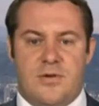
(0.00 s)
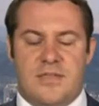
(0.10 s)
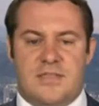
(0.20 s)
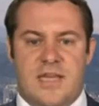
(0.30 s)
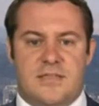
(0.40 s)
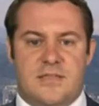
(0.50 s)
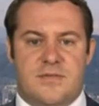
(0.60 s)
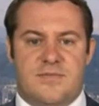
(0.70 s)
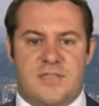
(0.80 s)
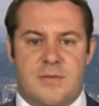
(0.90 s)

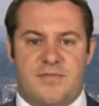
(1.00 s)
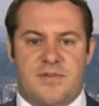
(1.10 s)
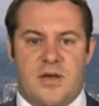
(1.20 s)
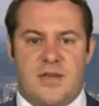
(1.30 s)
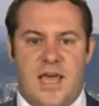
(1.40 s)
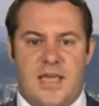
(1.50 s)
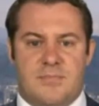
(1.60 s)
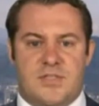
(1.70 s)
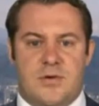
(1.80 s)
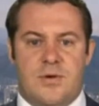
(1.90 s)
consensus for some of our
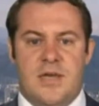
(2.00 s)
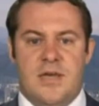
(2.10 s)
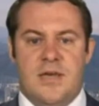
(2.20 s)
names. So